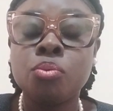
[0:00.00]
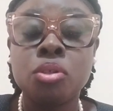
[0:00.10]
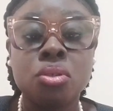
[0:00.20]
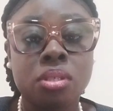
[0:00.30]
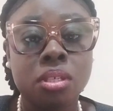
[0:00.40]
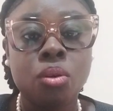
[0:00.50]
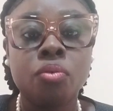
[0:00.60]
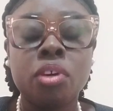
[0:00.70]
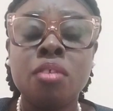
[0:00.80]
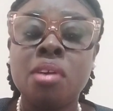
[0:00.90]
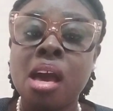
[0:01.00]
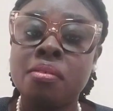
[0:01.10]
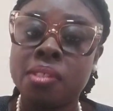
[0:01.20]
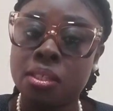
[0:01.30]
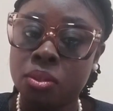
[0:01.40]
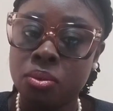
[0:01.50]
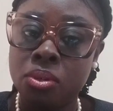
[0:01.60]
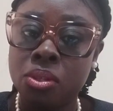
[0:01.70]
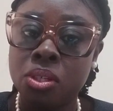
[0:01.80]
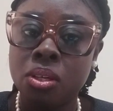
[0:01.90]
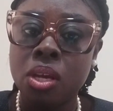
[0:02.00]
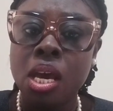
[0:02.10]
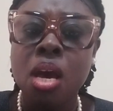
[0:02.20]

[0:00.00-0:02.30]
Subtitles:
with yourself if you have such condition,